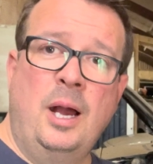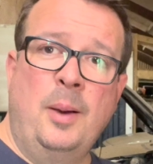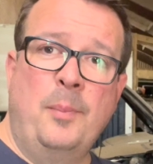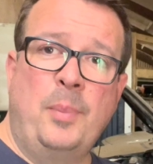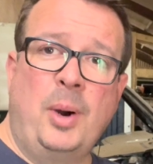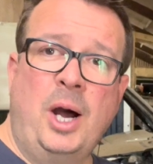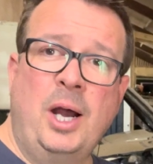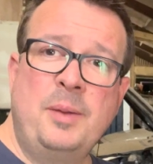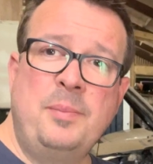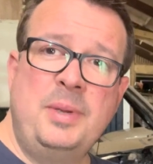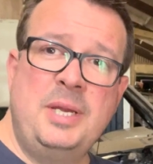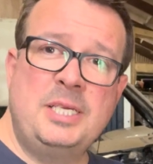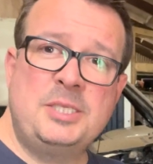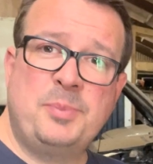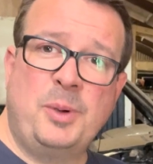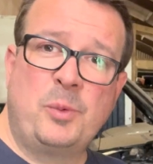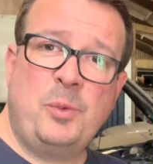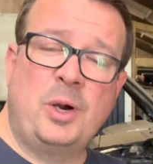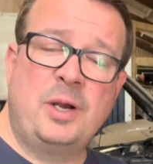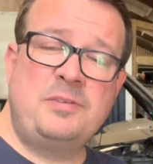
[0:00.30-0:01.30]
Behind me is
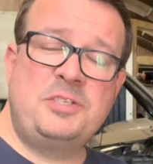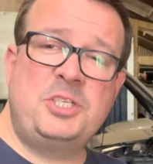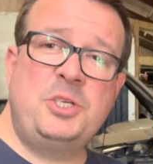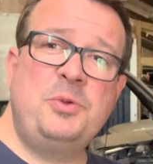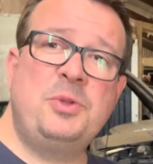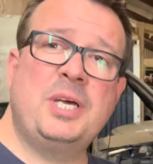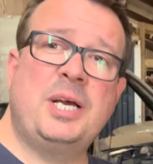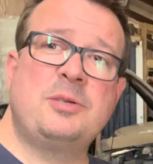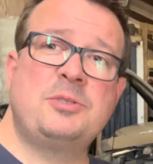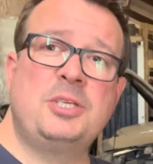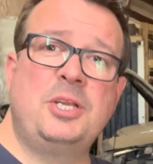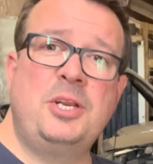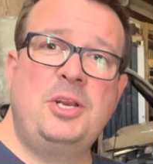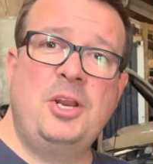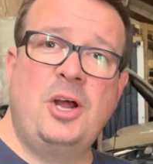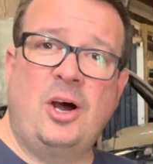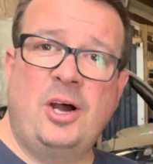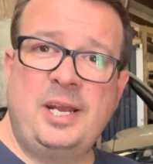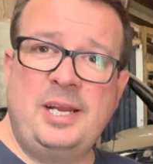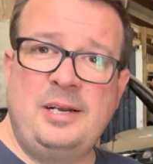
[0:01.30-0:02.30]
my wife's
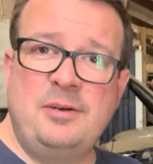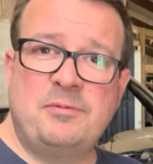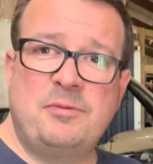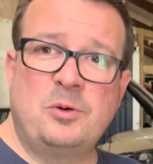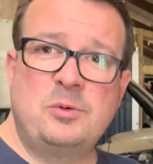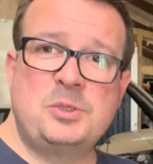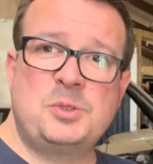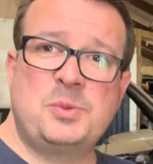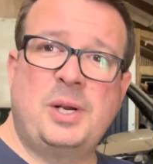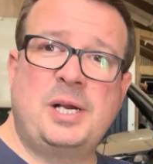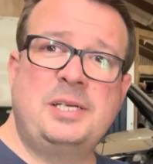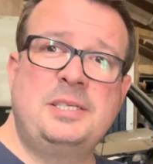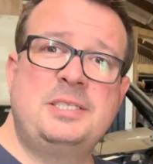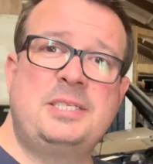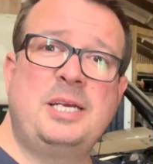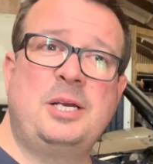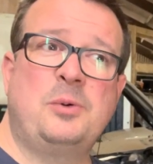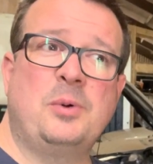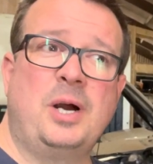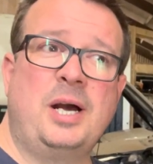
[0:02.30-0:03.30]
2009 Volkswagen
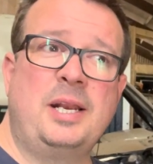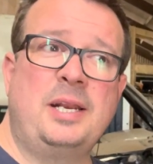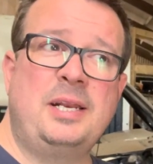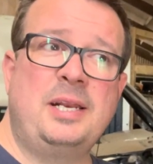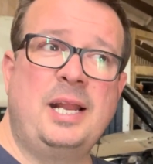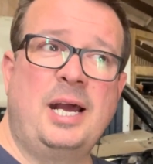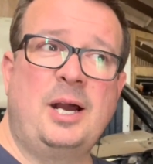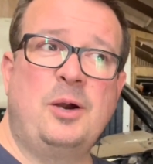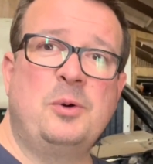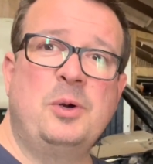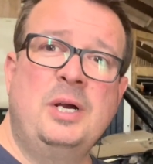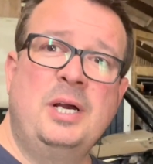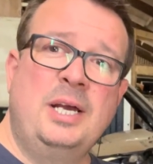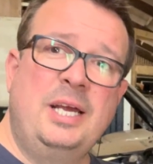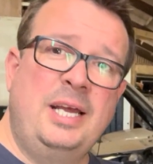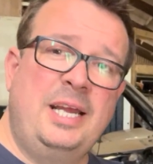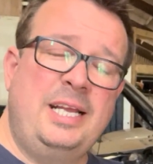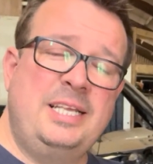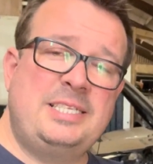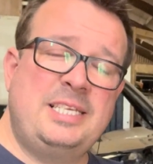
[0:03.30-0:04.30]
Tiguan. Now,
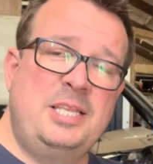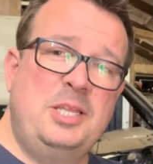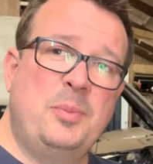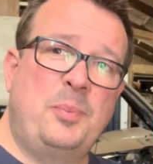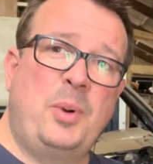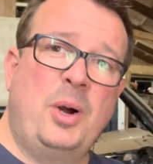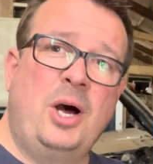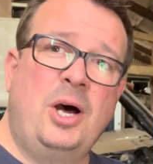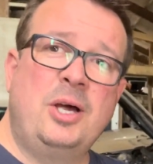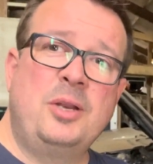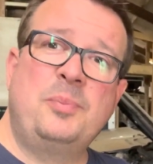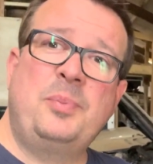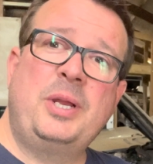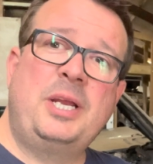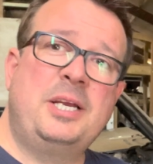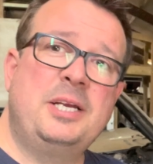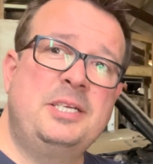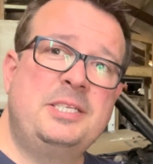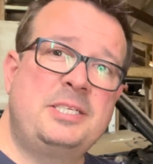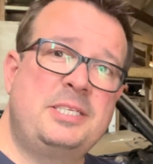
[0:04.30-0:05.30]
it's in the barn
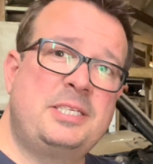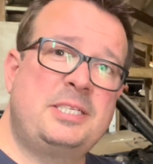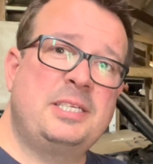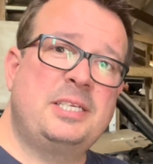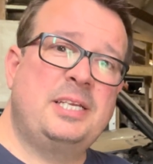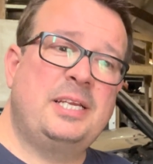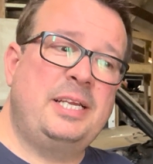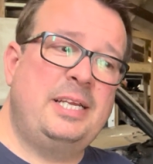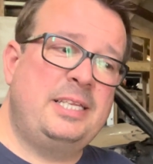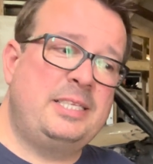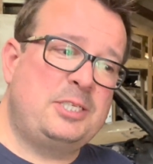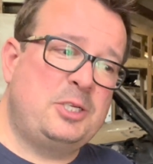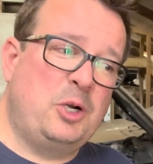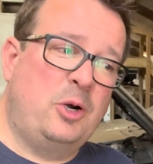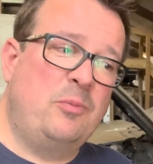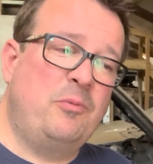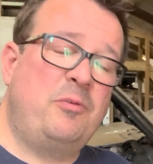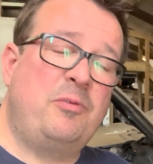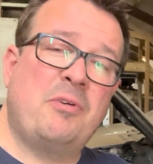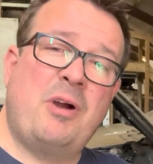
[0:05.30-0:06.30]
because it's
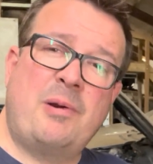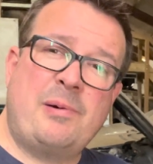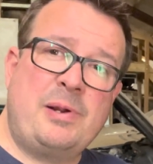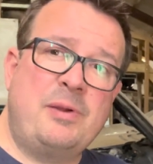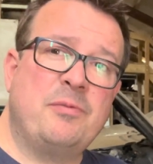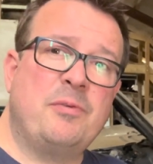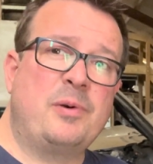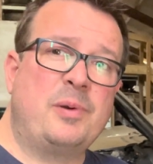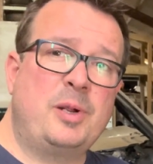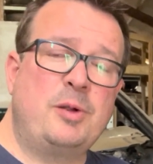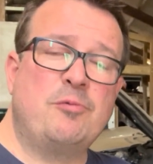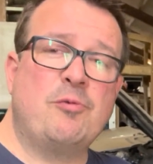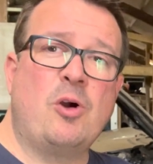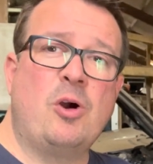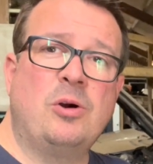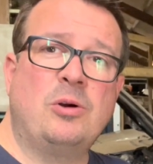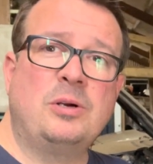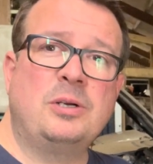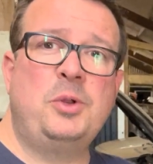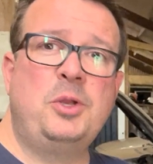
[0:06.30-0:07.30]
gone very, very
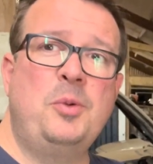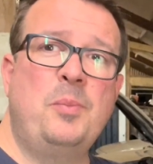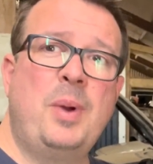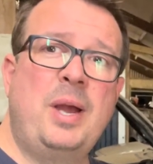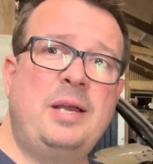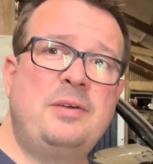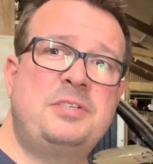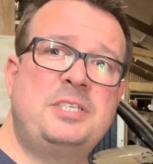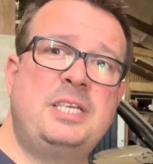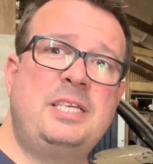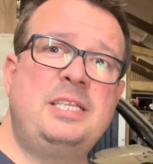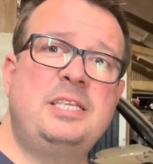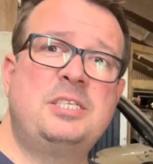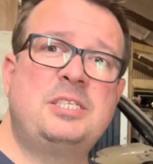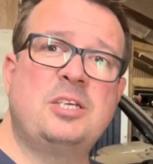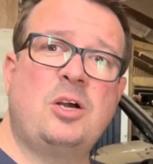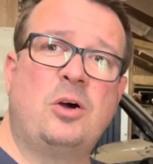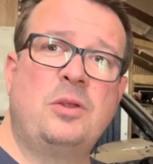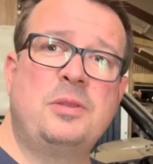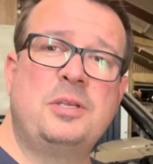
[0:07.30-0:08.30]
wrong. You may have seen
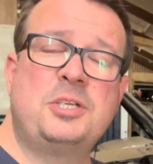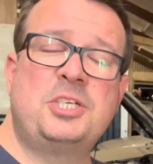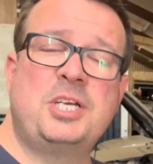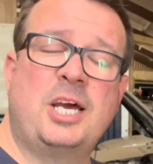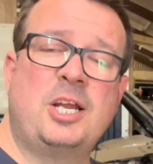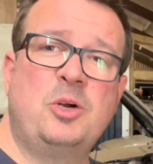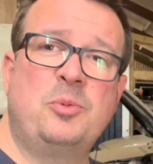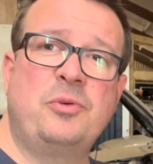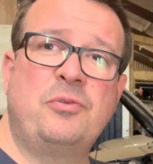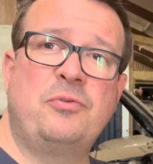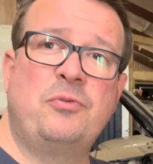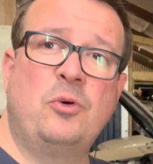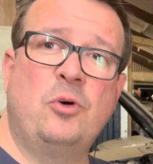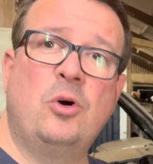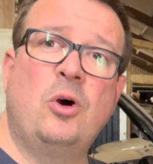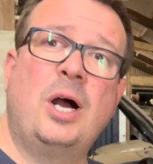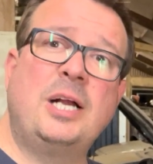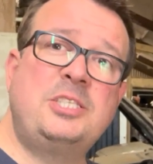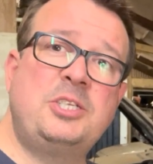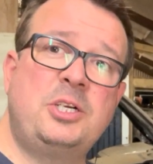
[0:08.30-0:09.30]
this on the channel
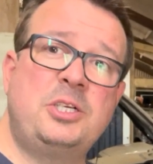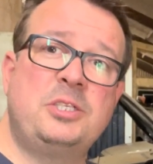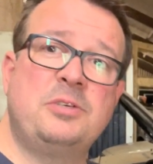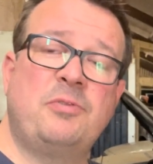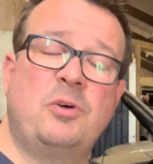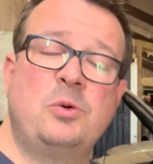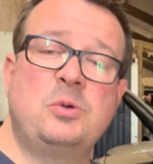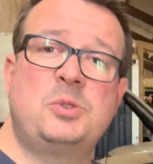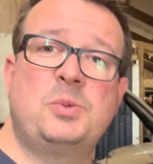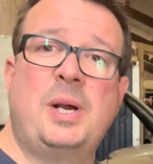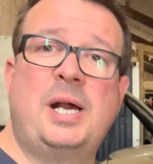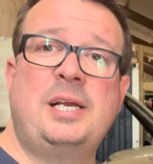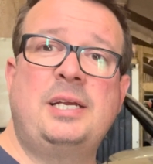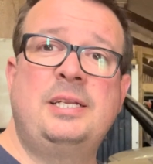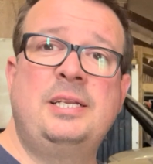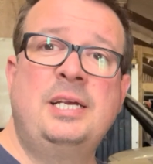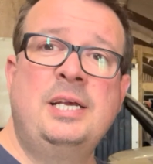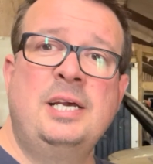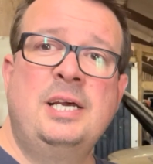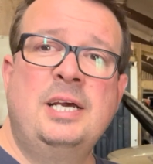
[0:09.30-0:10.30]
before. I took it to
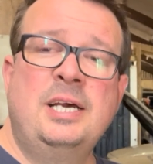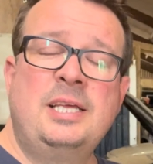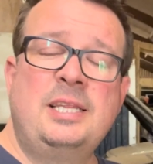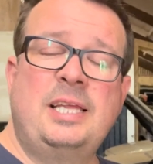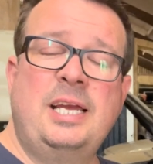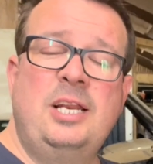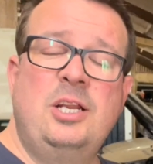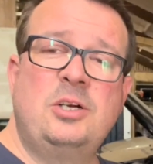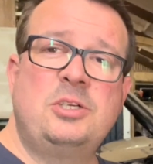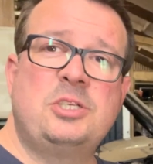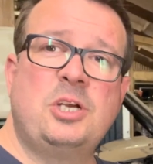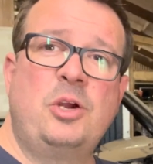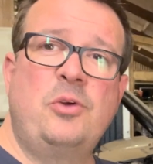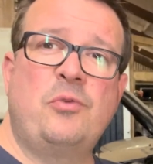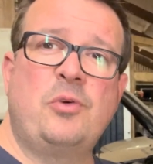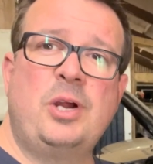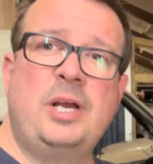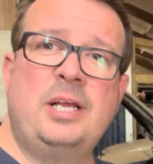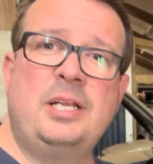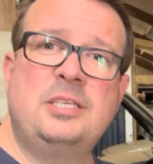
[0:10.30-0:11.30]
Volkswagen. They looked
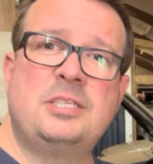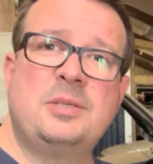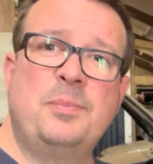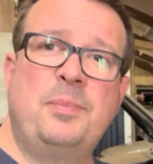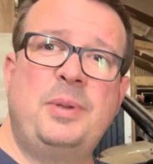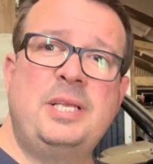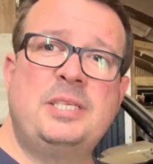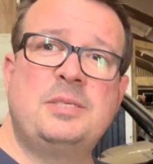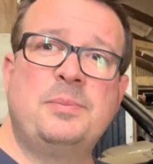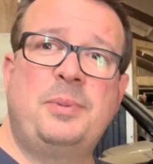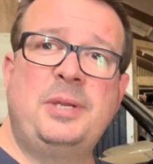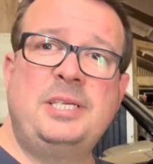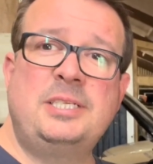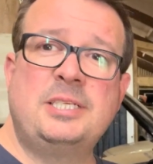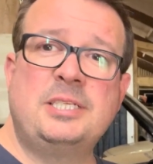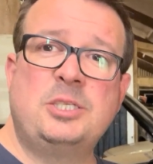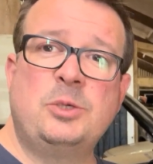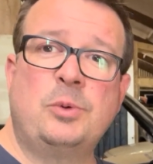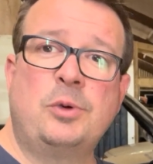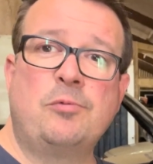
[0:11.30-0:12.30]
over it and some bits and
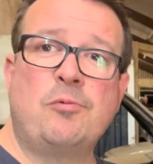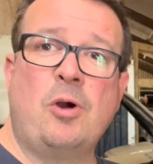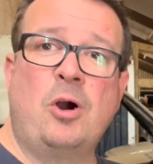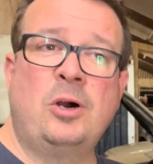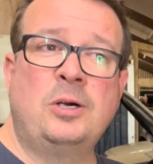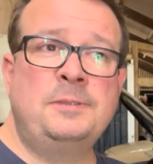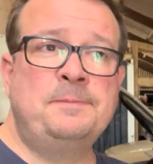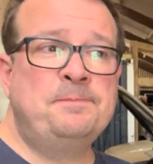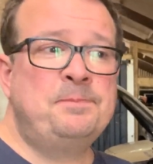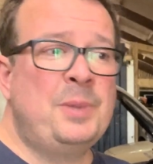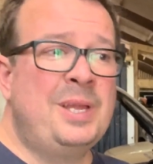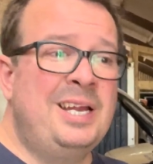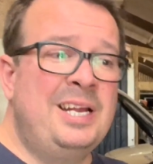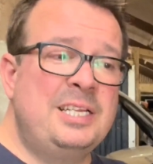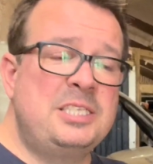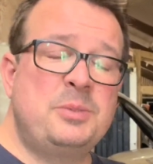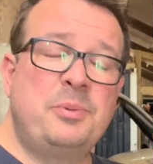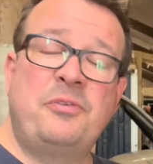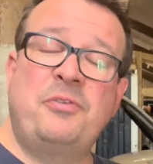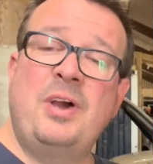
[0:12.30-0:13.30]
pieces that were wrong.
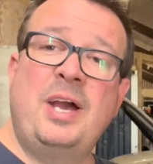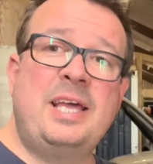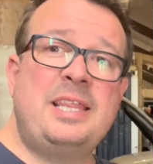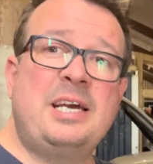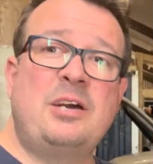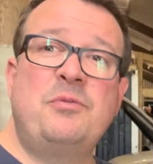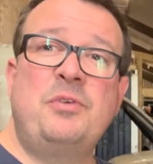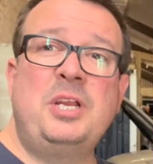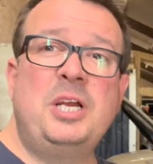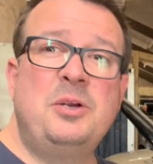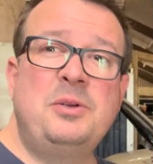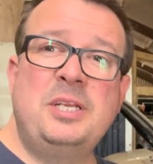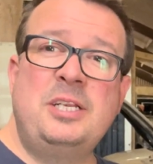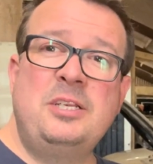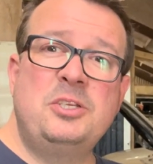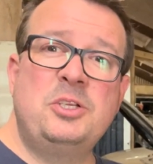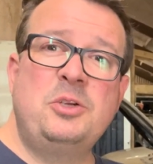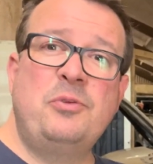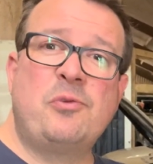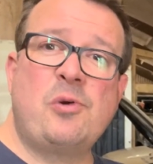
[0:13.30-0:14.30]
To be fair, that video
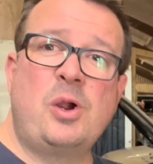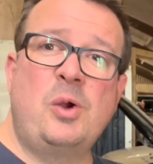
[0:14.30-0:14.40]
didn't do very